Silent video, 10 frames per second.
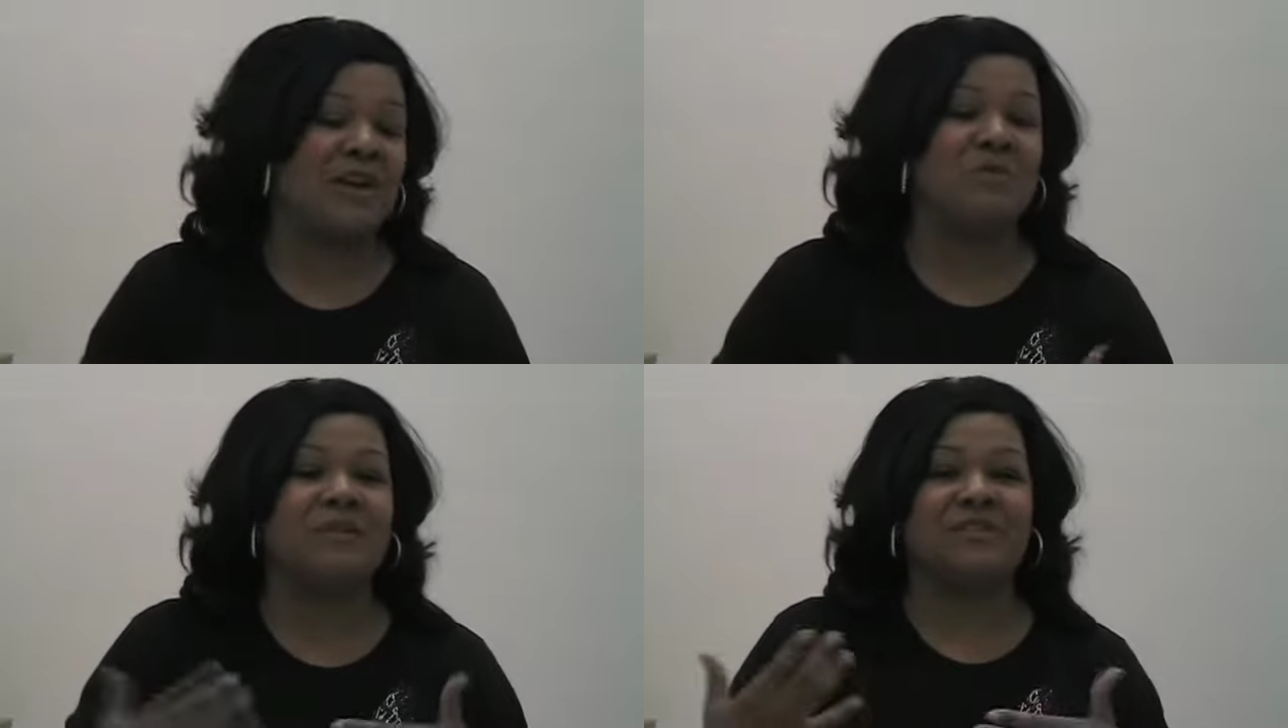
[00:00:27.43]

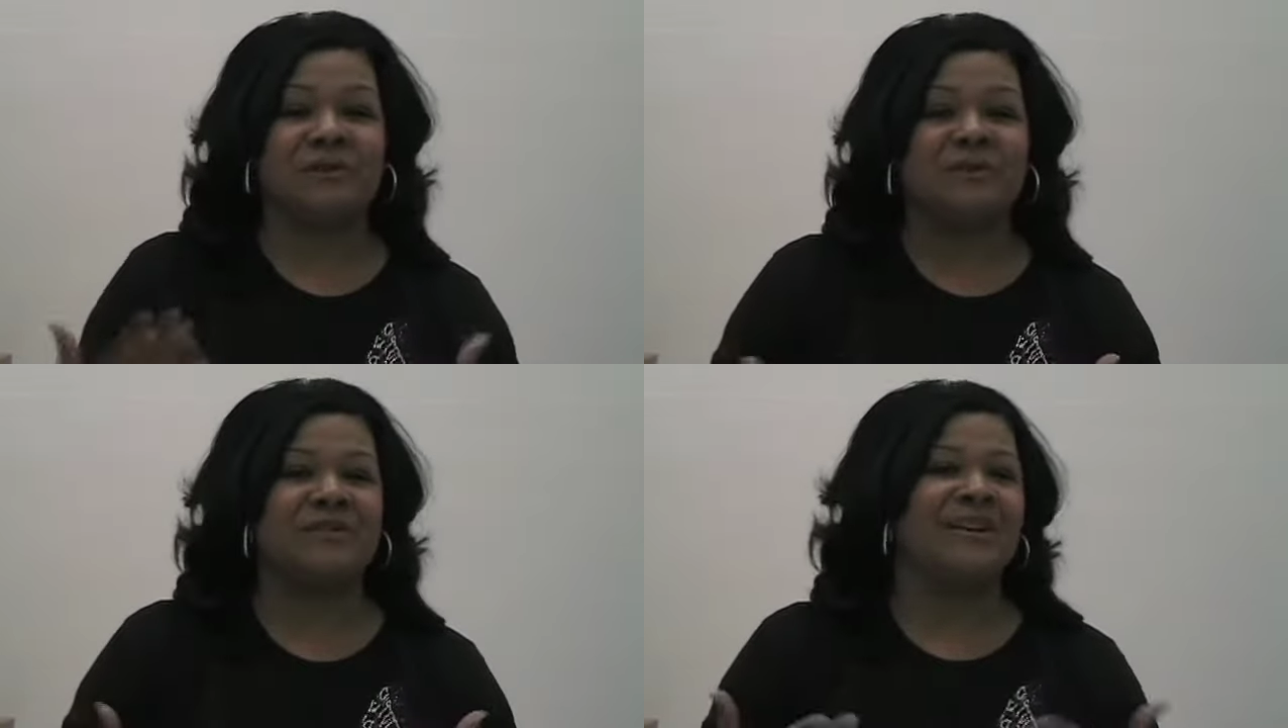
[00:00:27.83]
you must
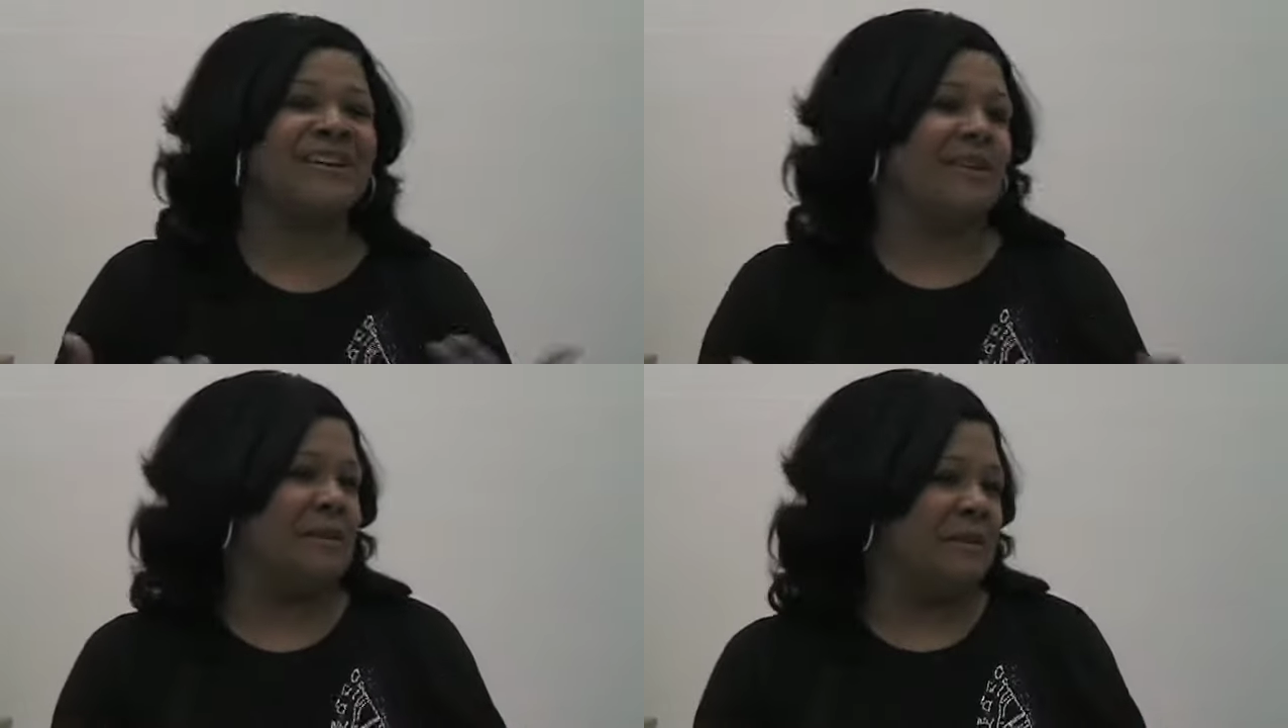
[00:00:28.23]
first,
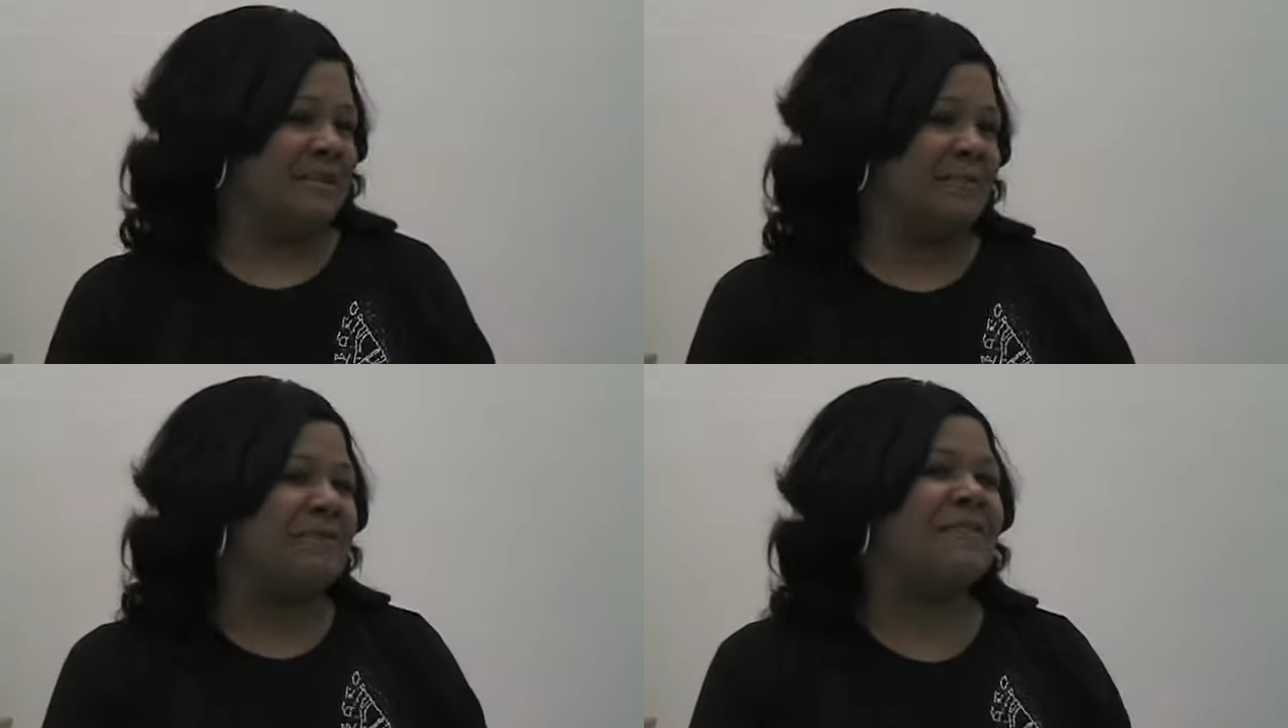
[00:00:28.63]
you know,
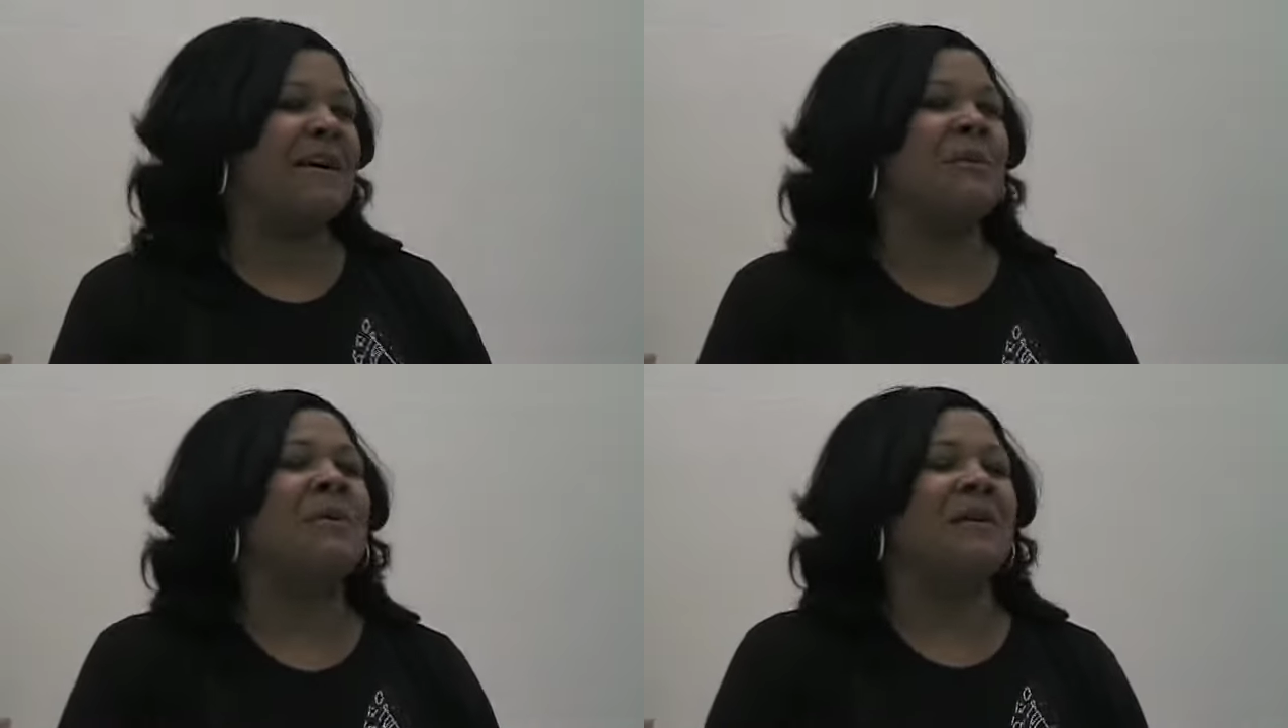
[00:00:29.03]

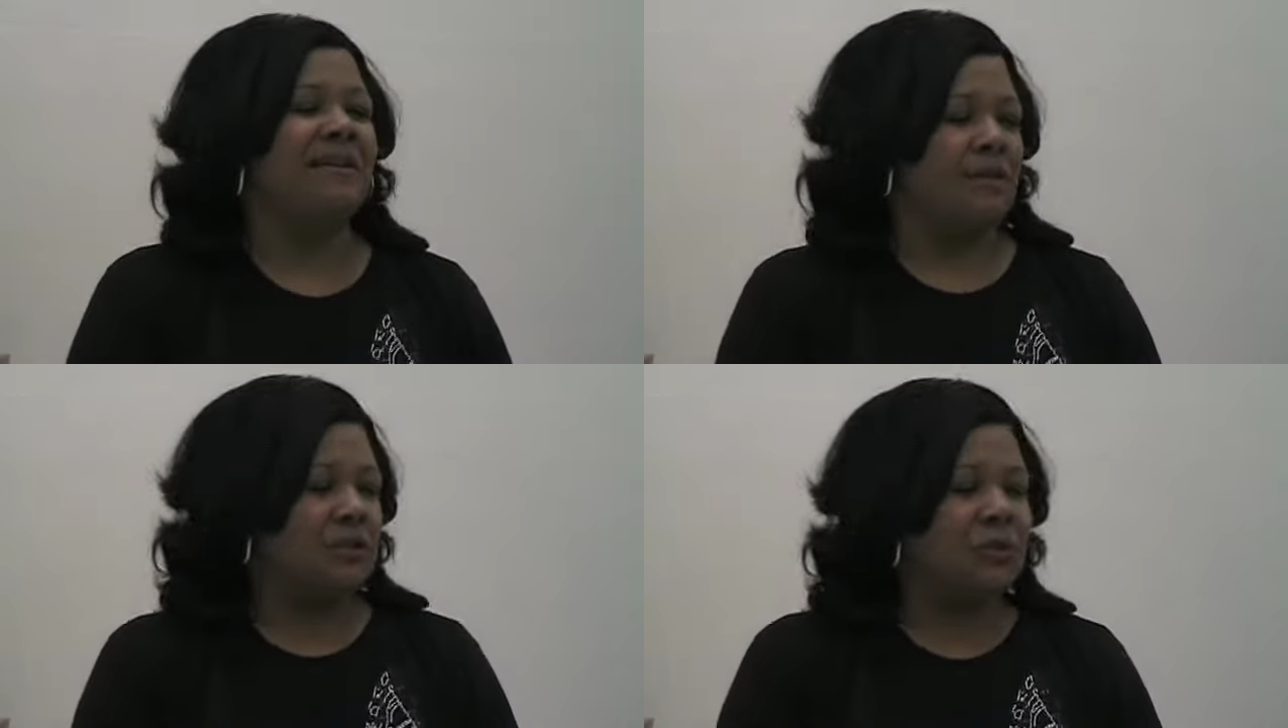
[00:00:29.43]
exemplify
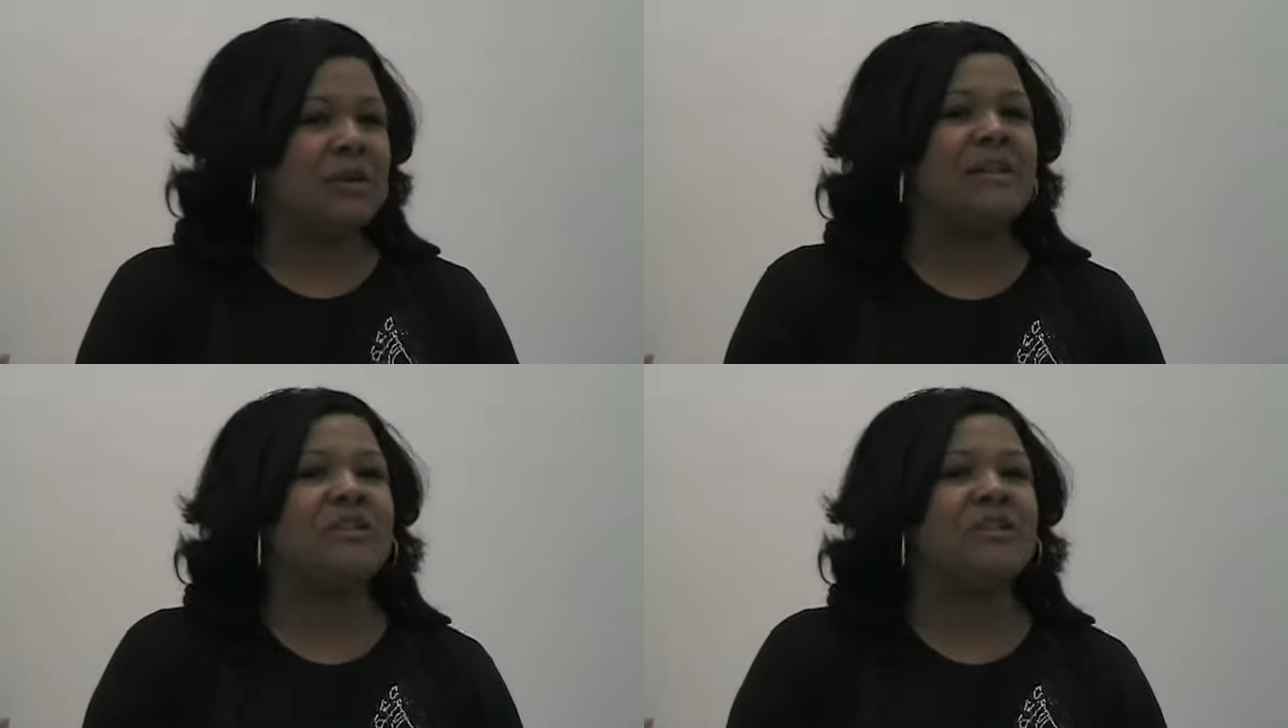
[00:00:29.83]
that you're ready